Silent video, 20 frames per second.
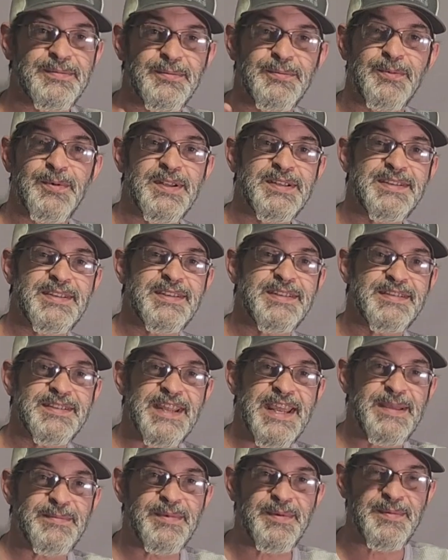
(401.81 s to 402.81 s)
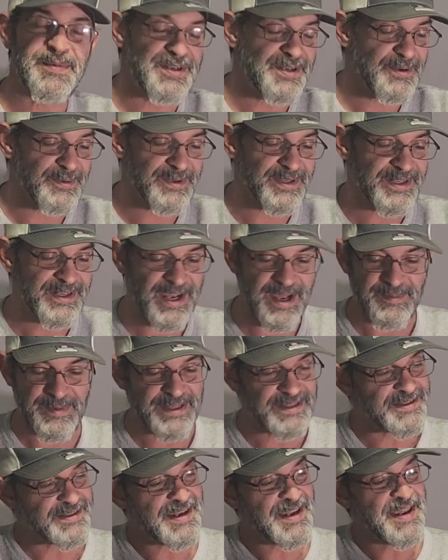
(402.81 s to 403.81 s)
What's his name? Let me know in the
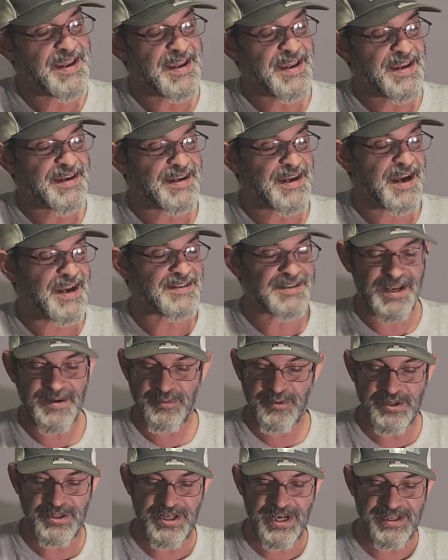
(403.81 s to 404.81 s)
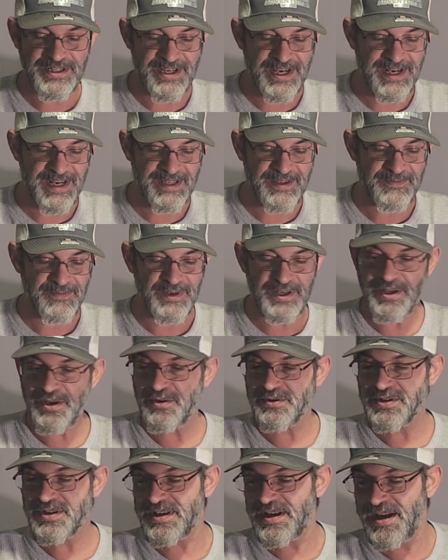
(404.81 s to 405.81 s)
comments. Guys, I appreciate you checking out the
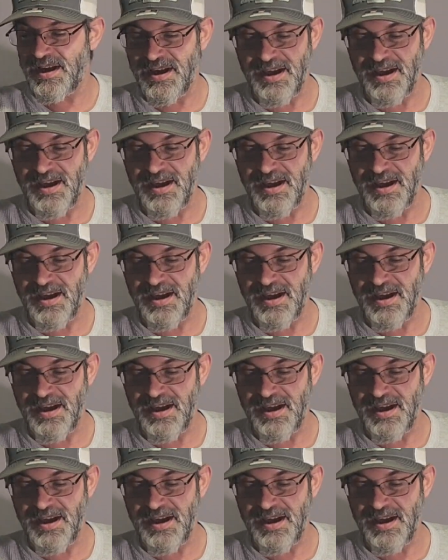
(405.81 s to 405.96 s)
videos.